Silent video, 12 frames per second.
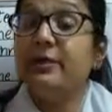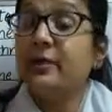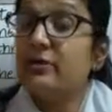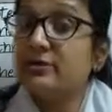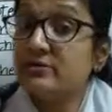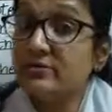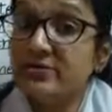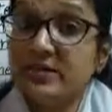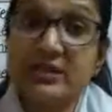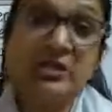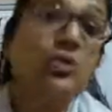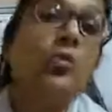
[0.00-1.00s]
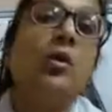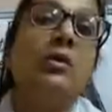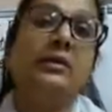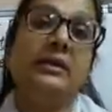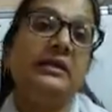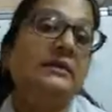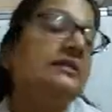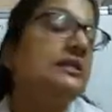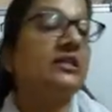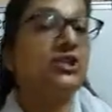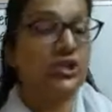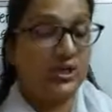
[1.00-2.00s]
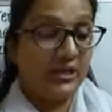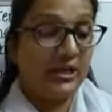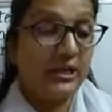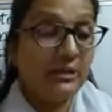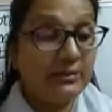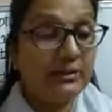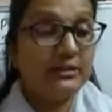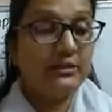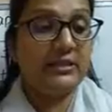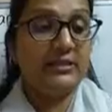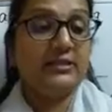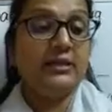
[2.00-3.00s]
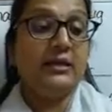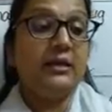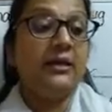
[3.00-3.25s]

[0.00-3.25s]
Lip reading: Because of such qualities, such abilities,